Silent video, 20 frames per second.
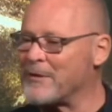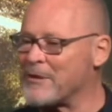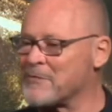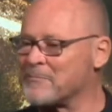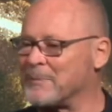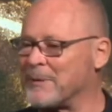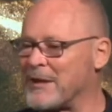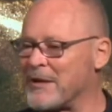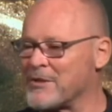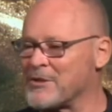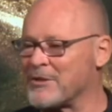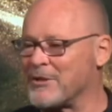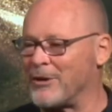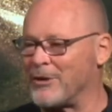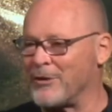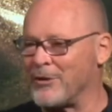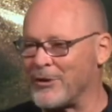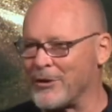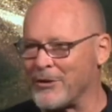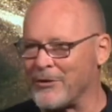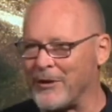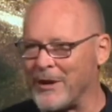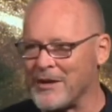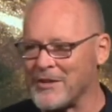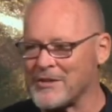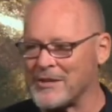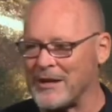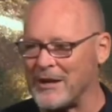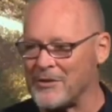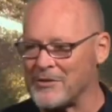this place called the
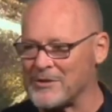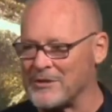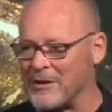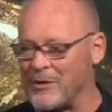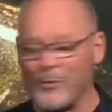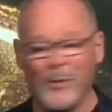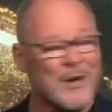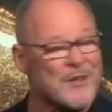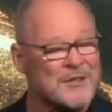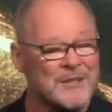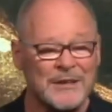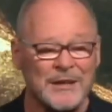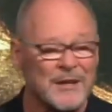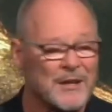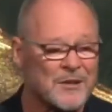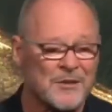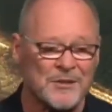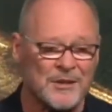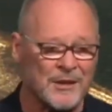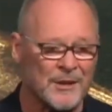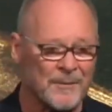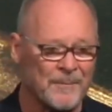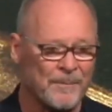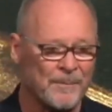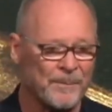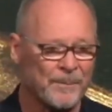grace house now it wasn't easy